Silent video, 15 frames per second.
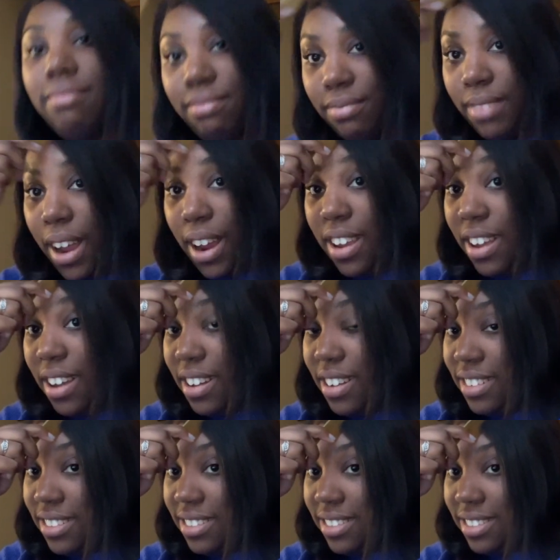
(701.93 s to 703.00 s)
Are
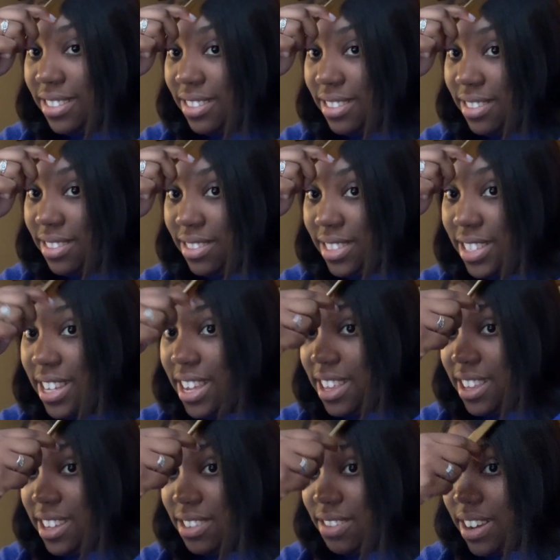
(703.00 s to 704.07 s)
y'all
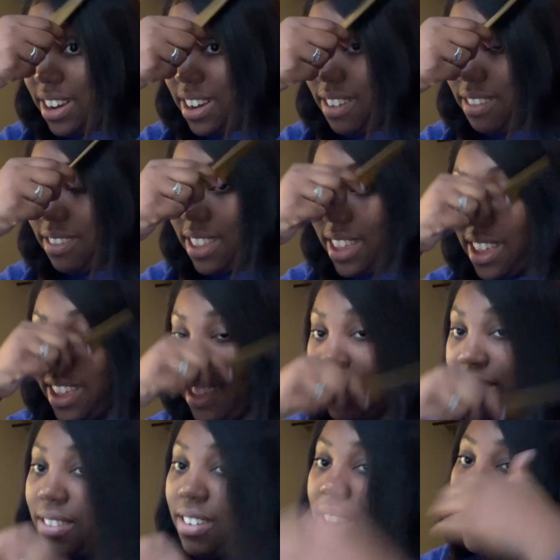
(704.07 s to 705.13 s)
seeing this right now? Like,
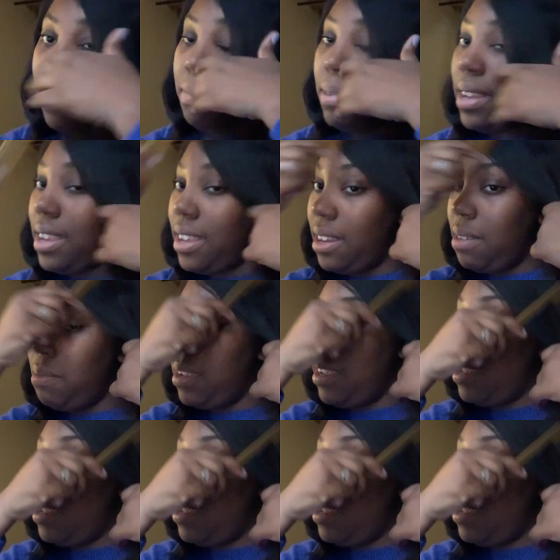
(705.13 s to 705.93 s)
you gotta be kidding me.